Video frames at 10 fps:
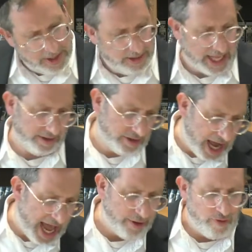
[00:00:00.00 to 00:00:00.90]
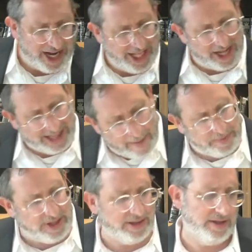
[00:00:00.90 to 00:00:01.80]
that God readily
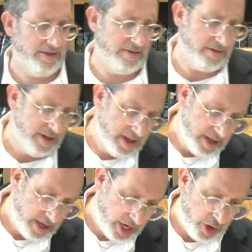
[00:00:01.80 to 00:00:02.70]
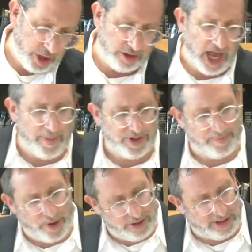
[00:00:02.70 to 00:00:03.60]
accepts it." He says, "You know, you can start up with a
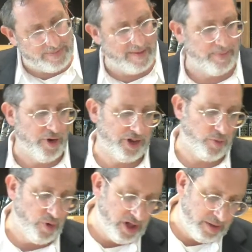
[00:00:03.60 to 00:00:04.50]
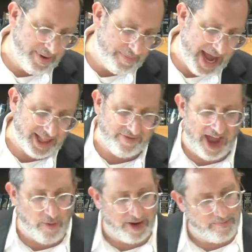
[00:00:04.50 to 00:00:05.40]
person. Maybe the person will be
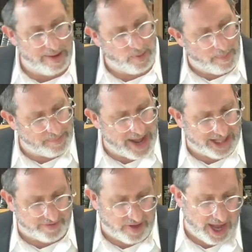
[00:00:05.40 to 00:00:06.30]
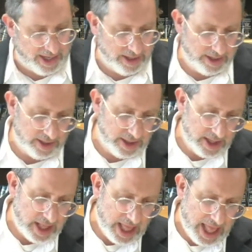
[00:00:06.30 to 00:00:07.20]
pacified. Maybe won't be pacified."
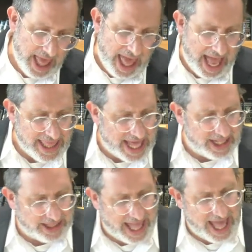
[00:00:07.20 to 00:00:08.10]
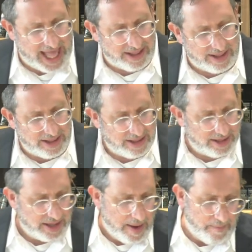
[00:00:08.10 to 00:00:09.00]
And then it says,
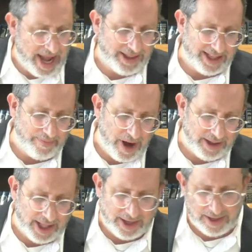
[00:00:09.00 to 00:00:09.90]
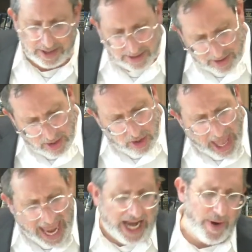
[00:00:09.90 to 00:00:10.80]
based on the pasuk,
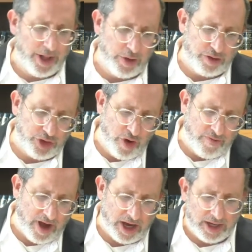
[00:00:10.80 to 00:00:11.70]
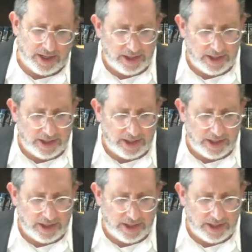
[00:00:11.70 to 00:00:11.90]
anyone who does tshuva,